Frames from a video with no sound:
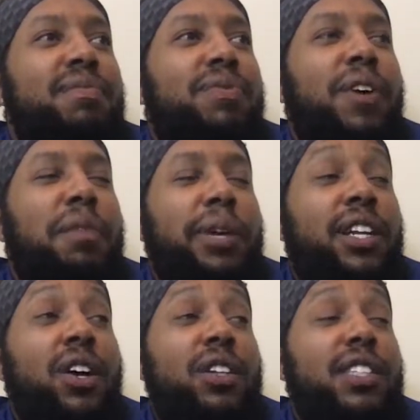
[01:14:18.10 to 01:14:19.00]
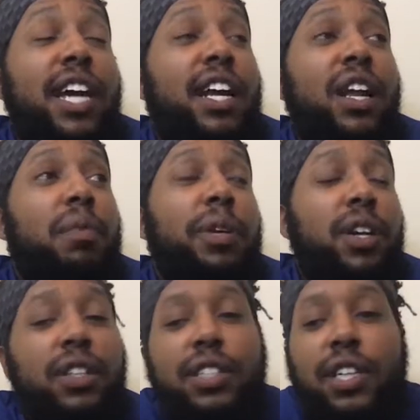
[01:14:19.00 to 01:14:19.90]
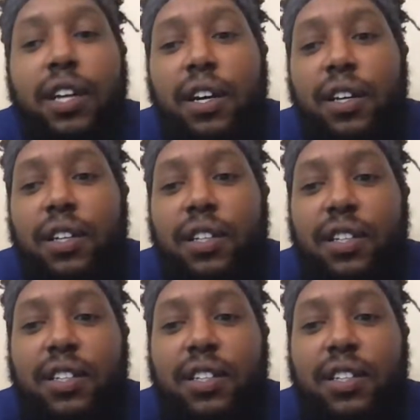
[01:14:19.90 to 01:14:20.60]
Fuck McNulty. I don't like McNulty at all.